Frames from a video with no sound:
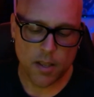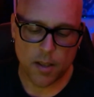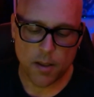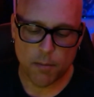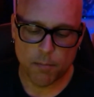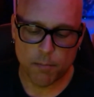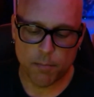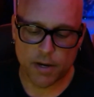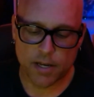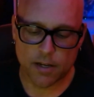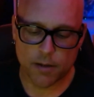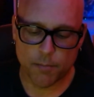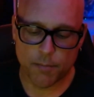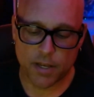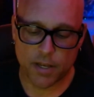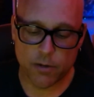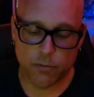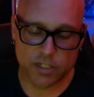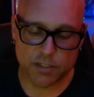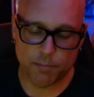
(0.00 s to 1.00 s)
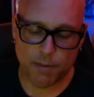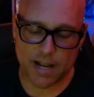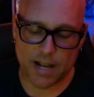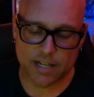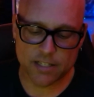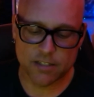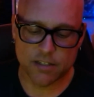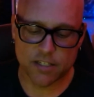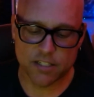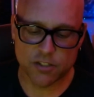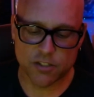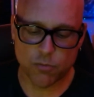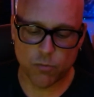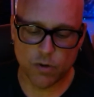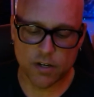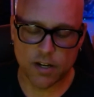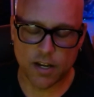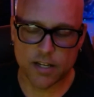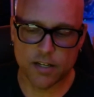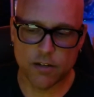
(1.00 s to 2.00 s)
But anyways, back to this
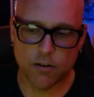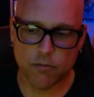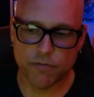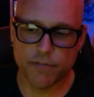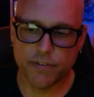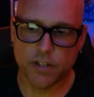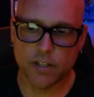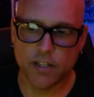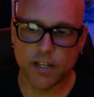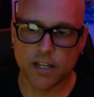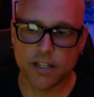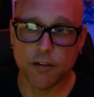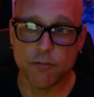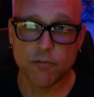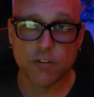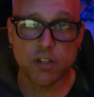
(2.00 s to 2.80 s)
one, I don't feel like they really